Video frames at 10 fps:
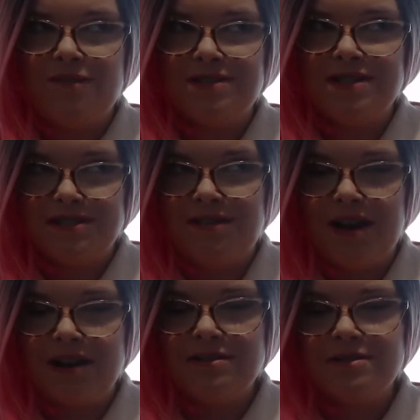
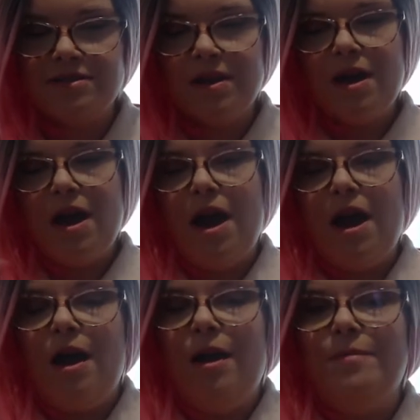Designs.
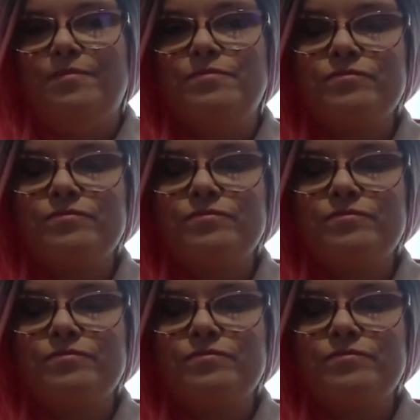So yeah,